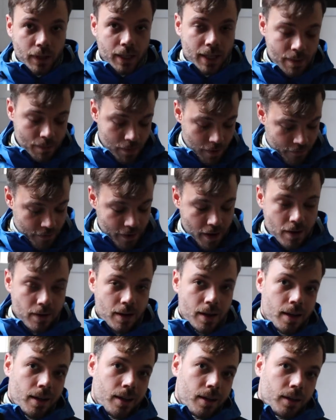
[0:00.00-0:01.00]
where I keep my phone.
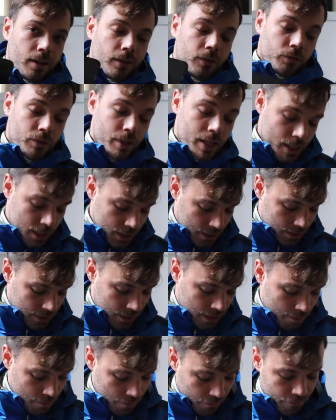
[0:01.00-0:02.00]
It's really good to
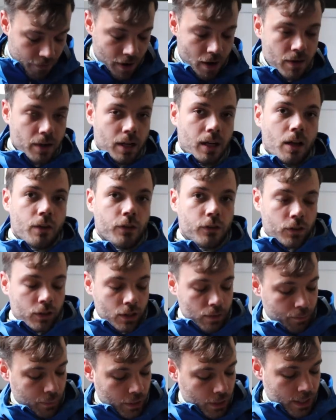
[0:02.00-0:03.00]
keep the phone close to
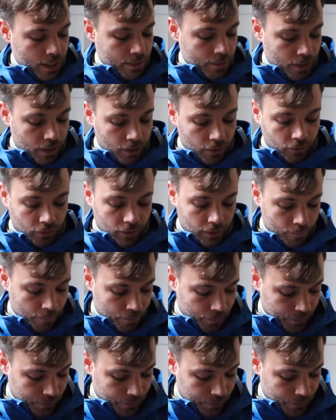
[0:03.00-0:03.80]
your body, because